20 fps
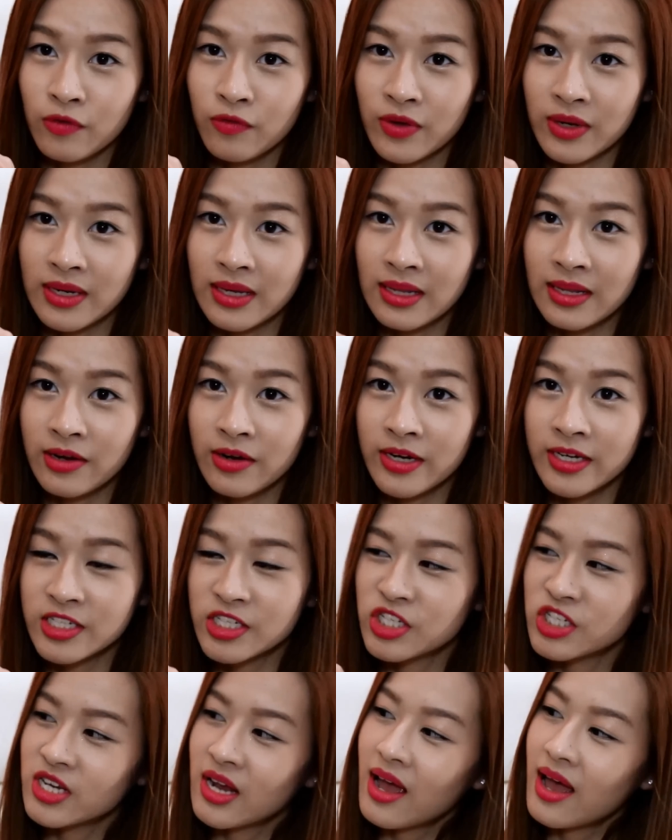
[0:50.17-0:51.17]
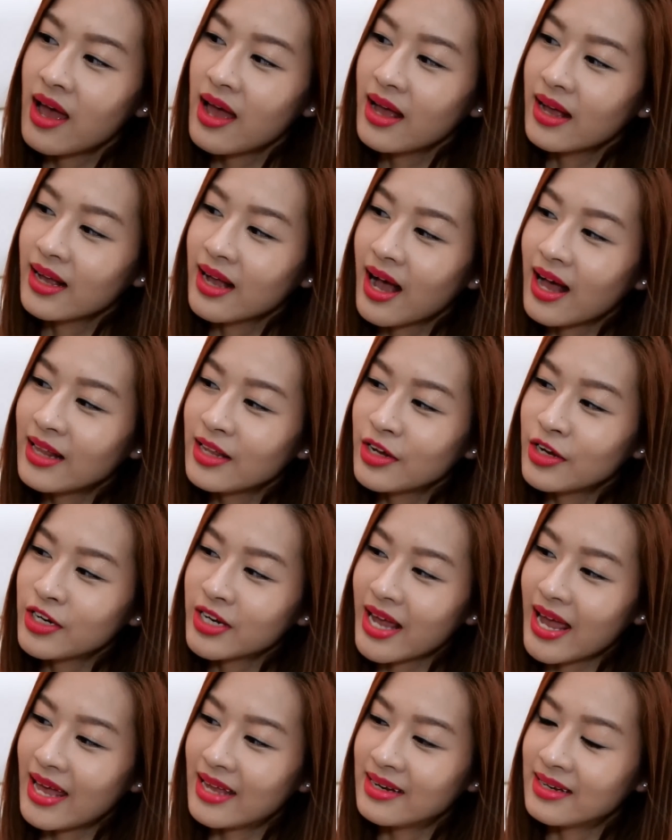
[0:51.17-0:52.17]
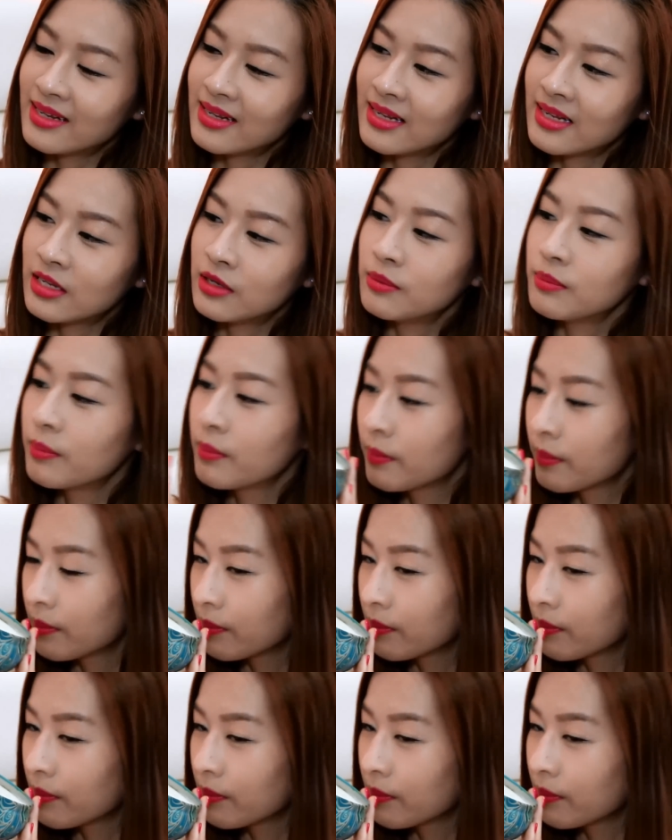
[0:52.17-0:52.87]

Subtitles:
vanilla-ish colored candle.